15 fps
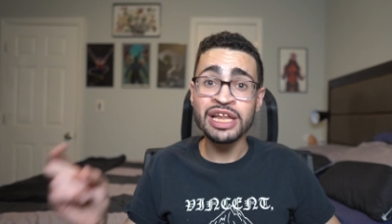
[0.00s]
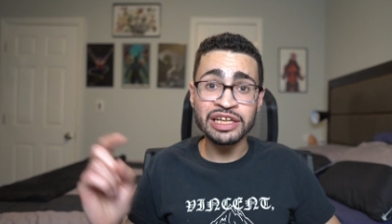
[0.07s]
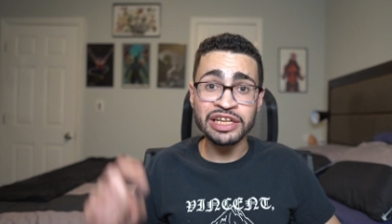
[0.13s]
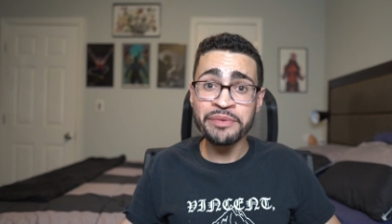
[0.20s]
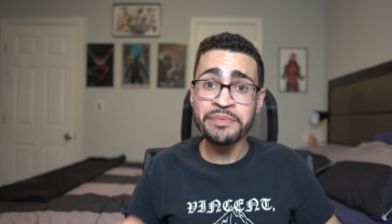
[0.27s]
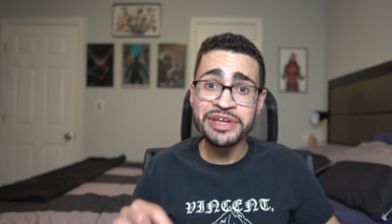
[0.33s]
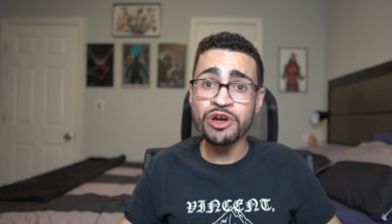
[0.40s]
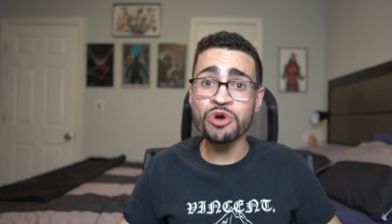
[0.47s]

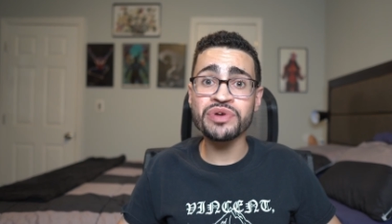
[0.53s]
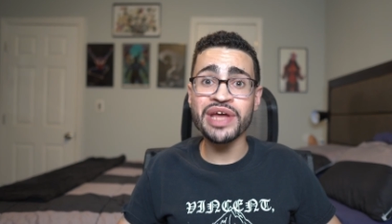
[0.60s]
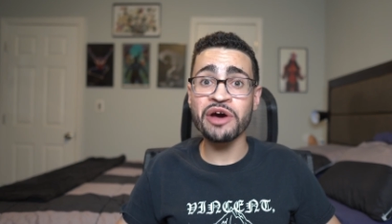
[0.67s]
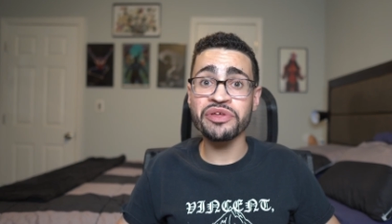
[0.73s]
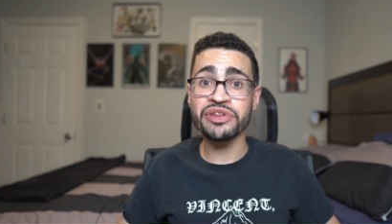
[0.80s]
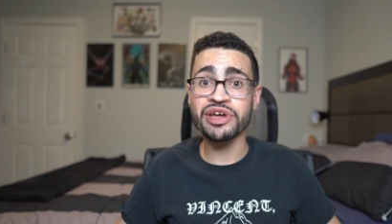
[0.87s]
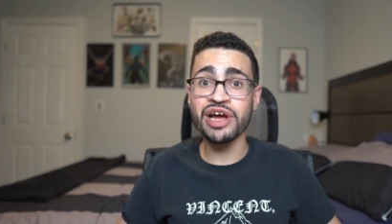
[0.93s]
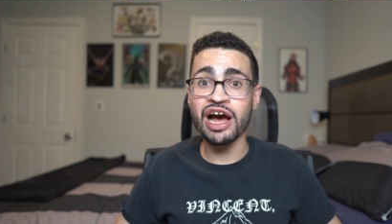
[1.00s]
let me know
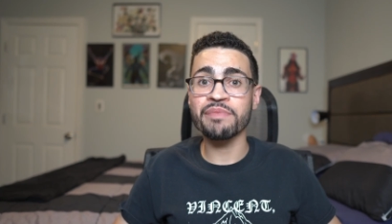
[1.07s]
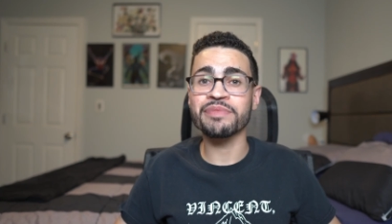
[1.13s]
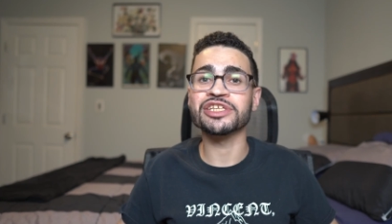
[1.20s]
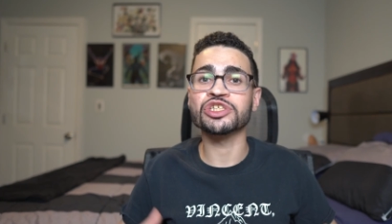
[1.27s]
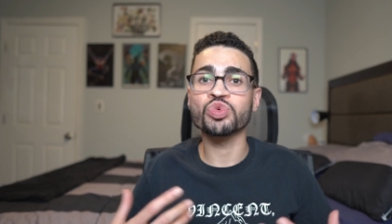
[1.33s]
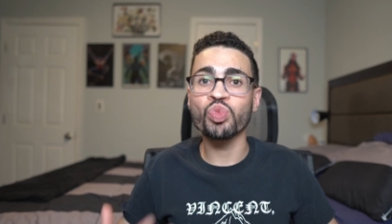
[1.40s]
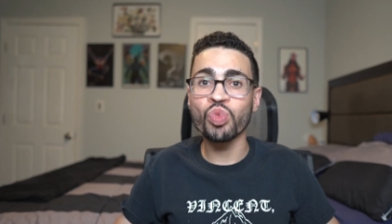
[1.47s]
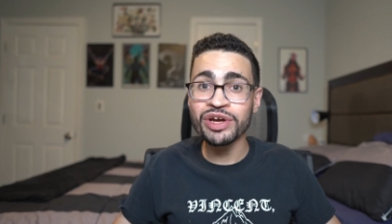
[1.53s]
down in the
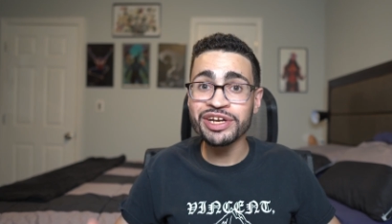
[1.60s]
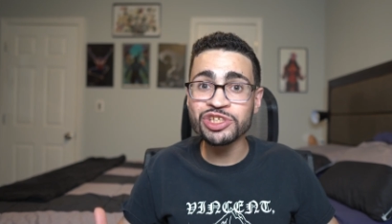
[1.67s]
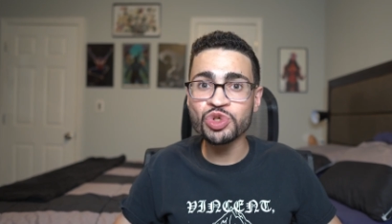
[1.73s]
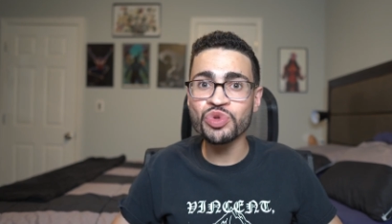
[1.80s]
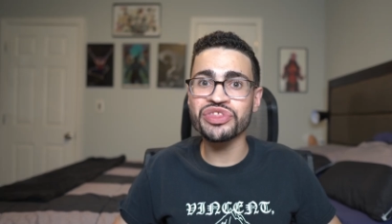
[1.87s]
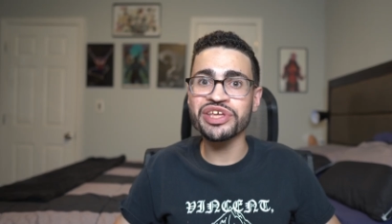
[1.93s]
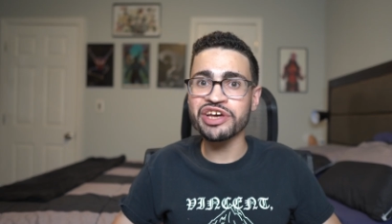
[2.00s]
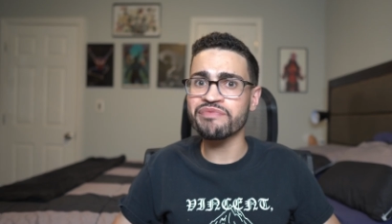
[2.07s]
comments, what did
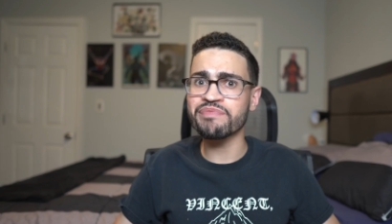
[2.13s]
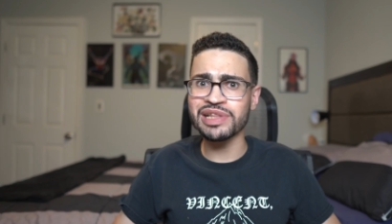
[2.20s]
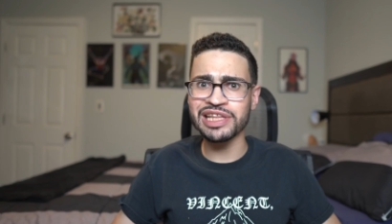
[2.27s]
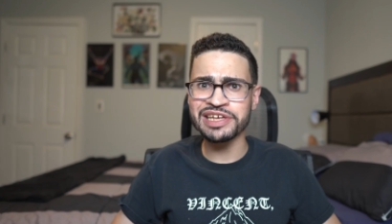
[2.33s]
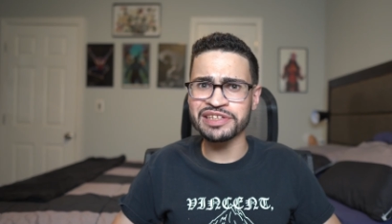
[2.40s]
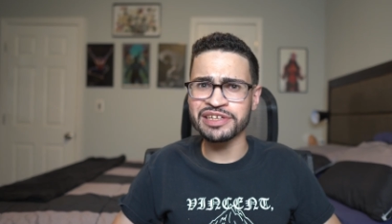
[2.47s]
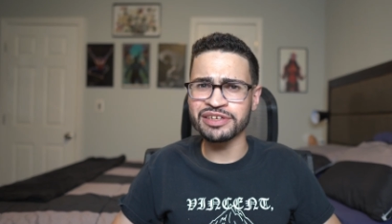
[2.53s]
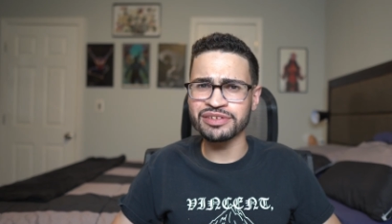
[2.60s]
you think of
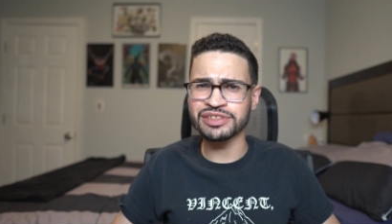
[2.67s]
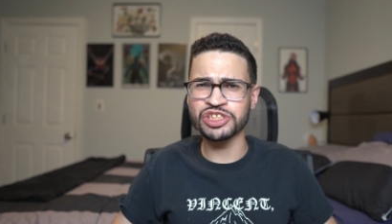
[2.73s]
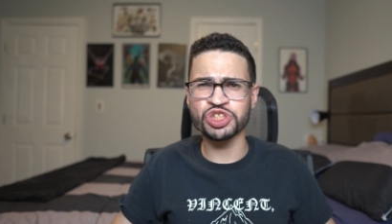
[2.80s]
Malignant?